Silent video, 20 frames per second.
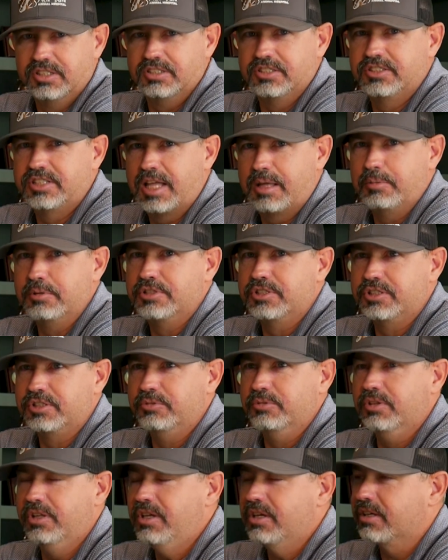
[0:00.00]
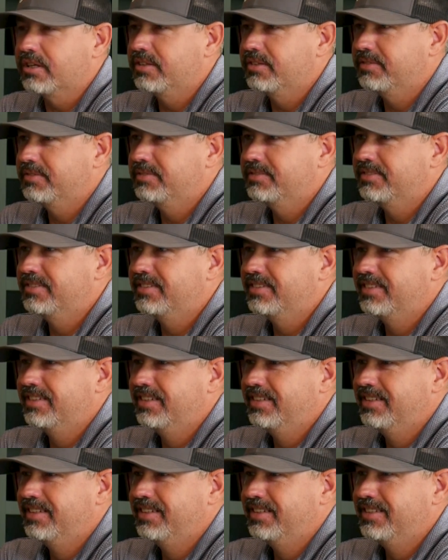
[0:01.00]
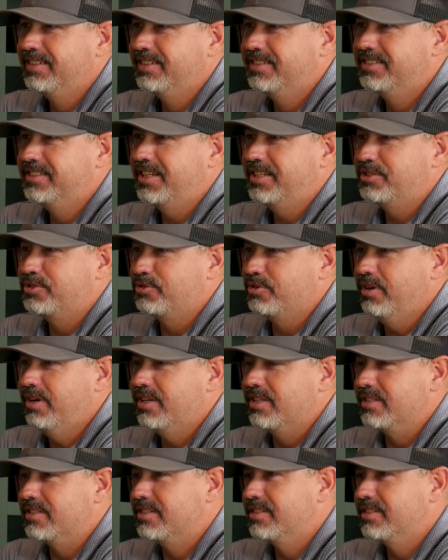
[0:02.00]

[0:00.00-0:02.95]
establish a new look. Set trends.